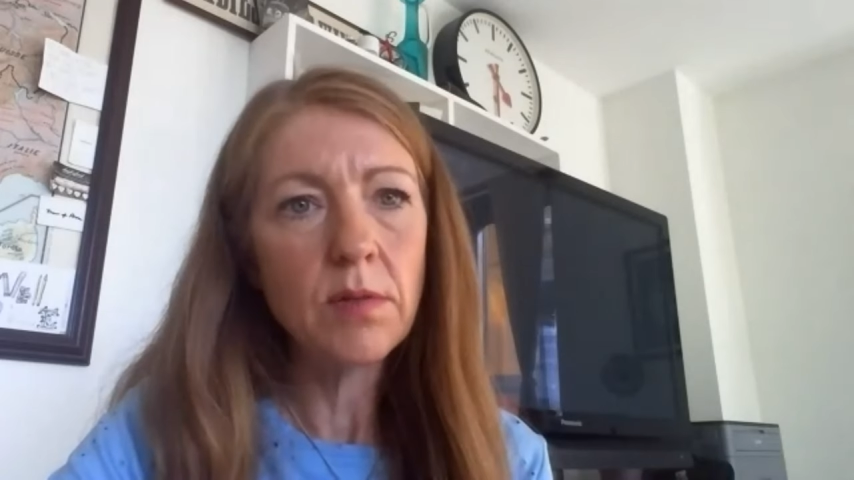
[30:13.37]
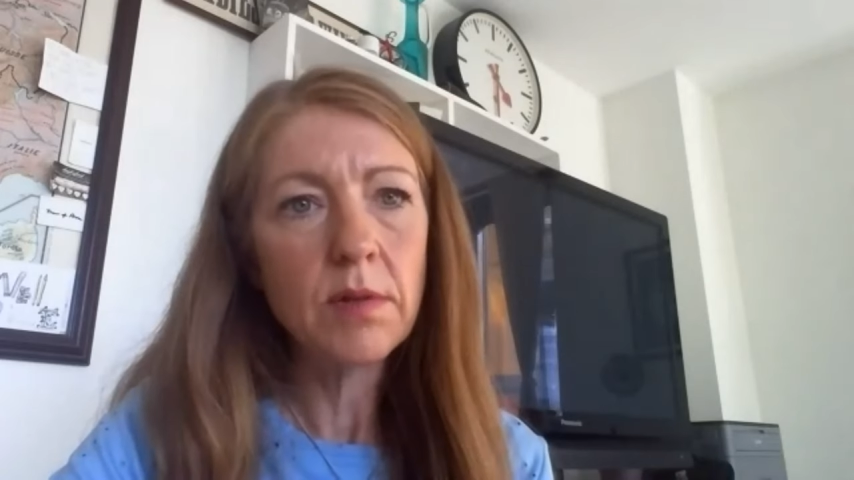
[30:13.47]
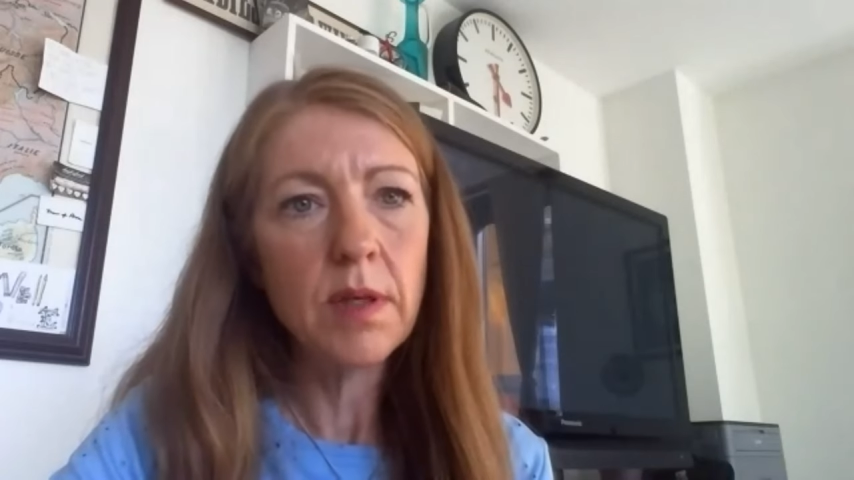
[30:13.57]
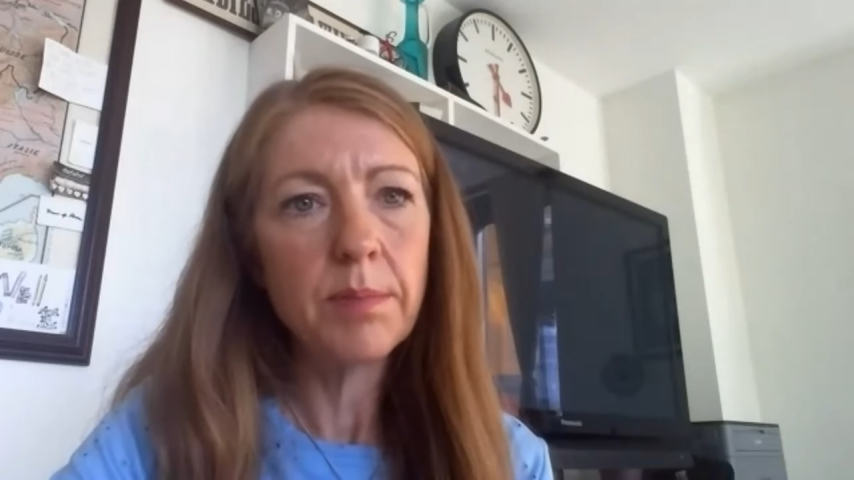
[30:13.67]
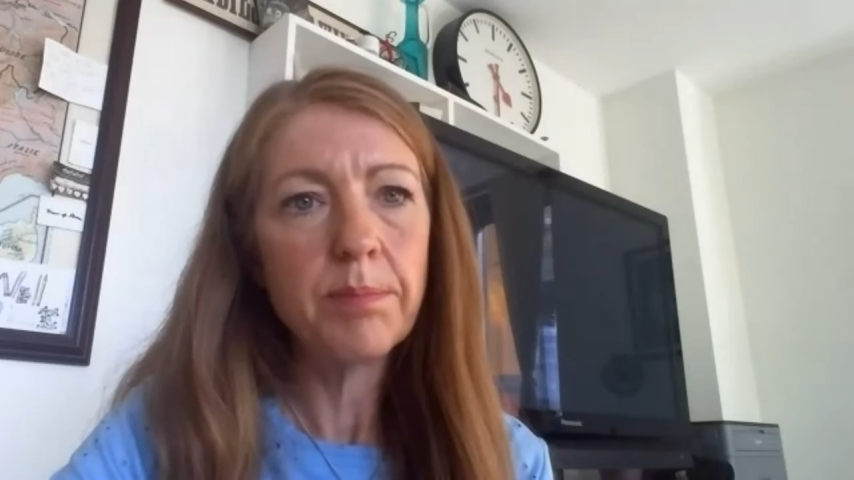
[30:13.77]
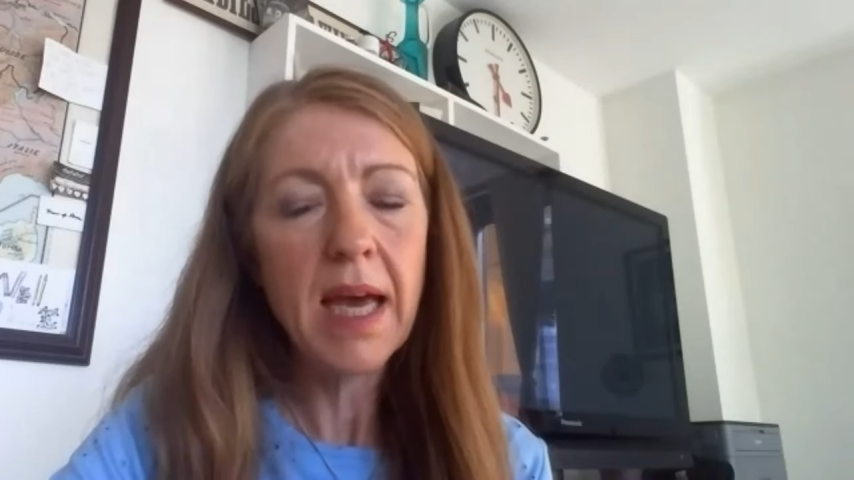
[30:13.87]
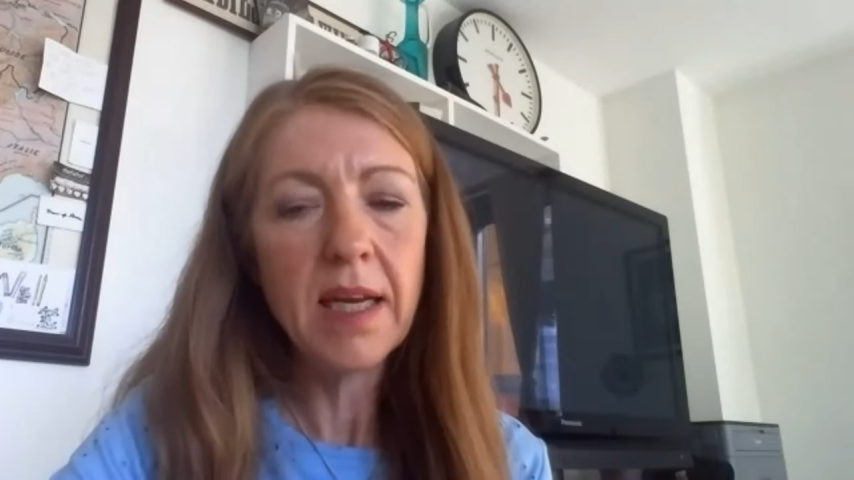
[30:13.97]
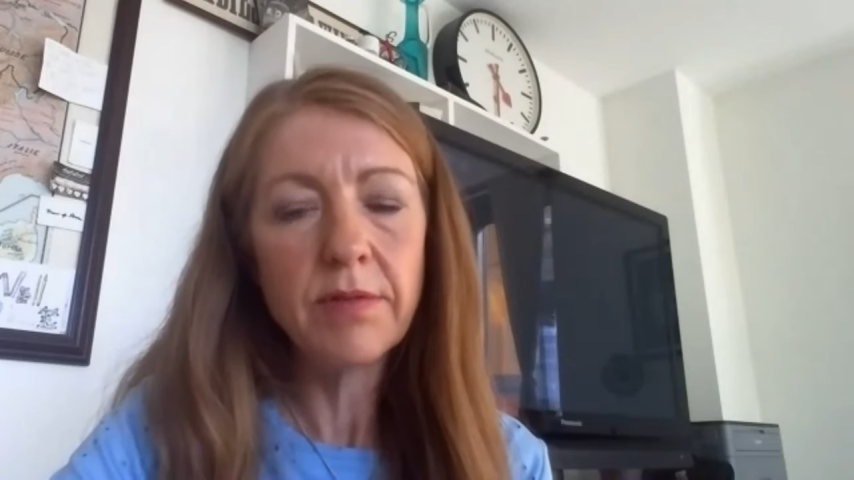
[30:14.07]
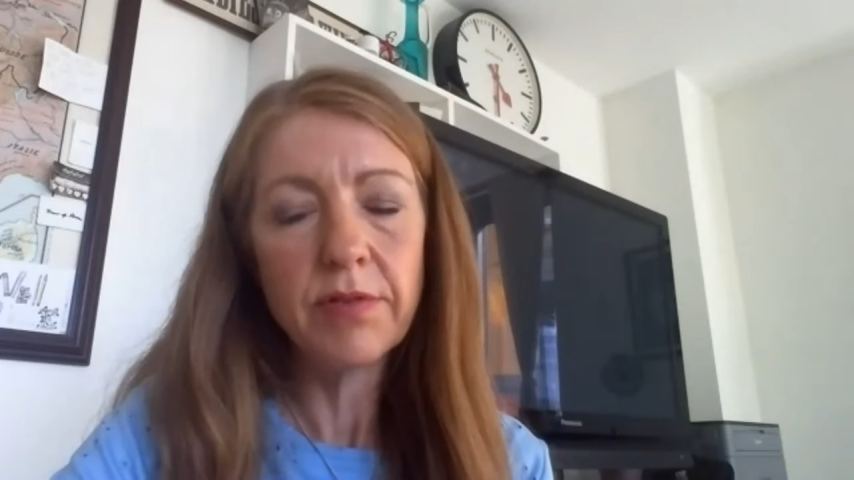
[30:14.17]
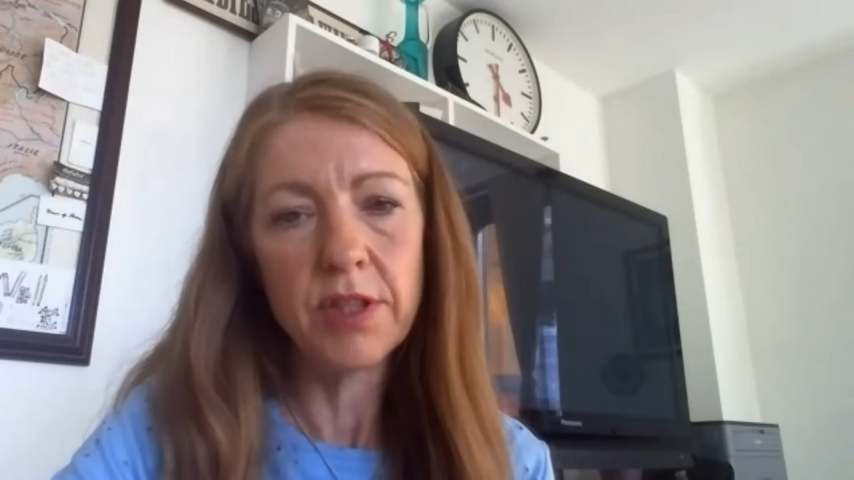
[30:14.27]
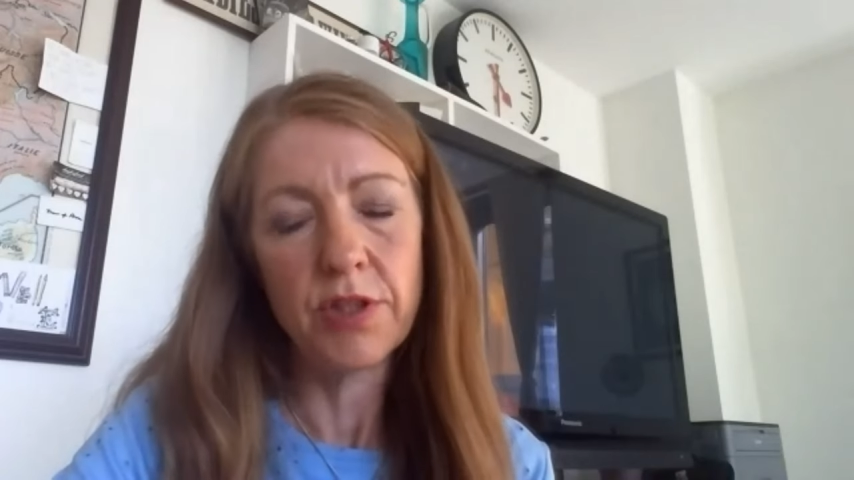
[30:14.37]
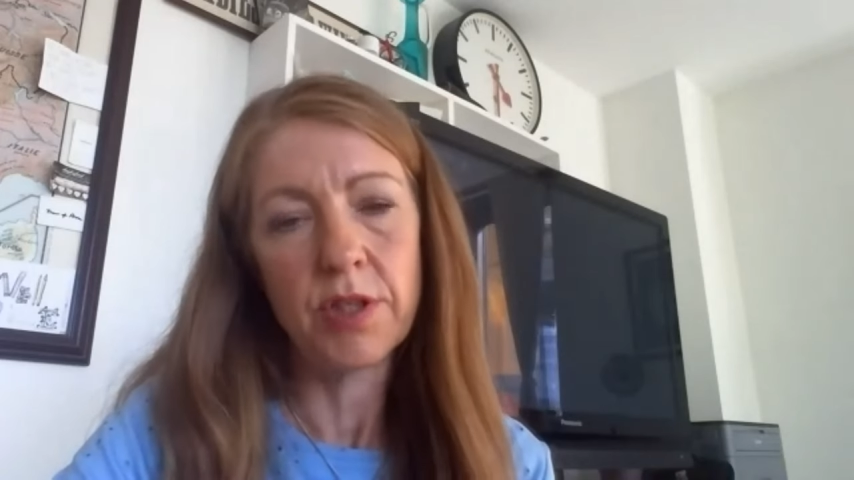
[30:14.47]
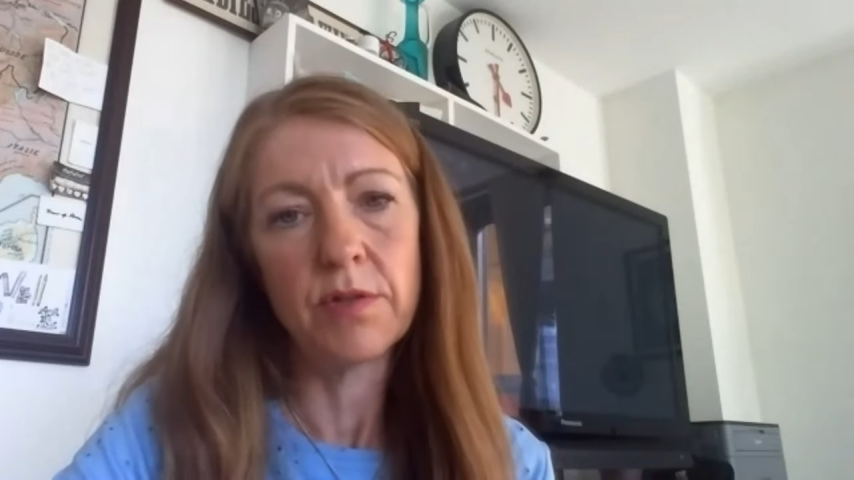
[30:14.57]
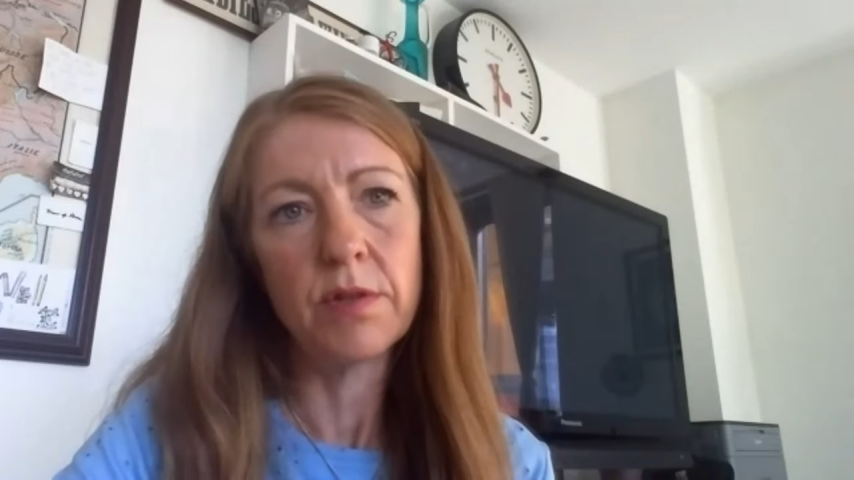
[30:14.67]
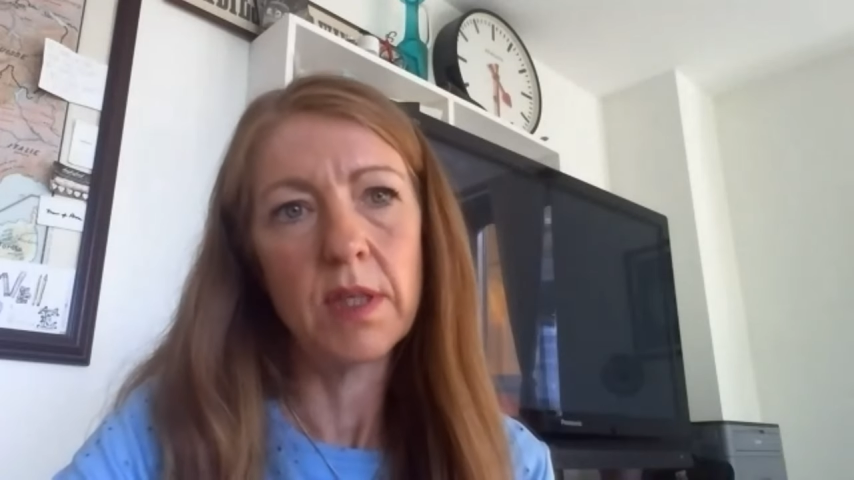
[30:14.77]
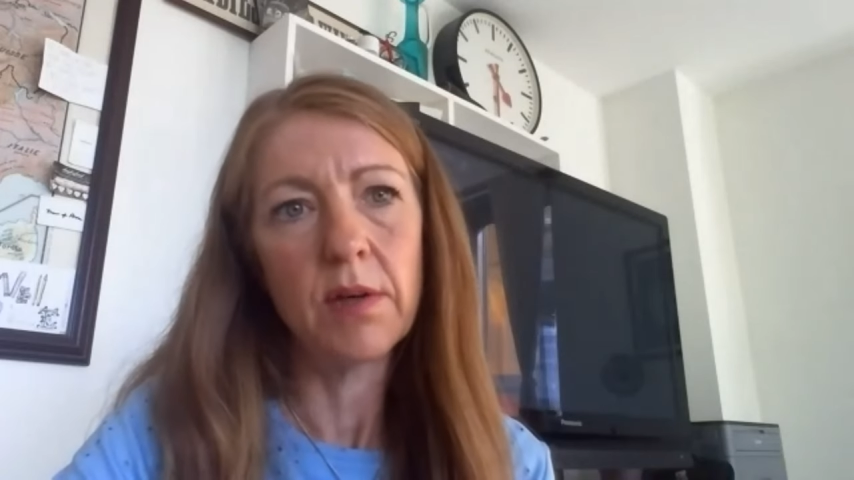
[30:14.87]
and painful issue during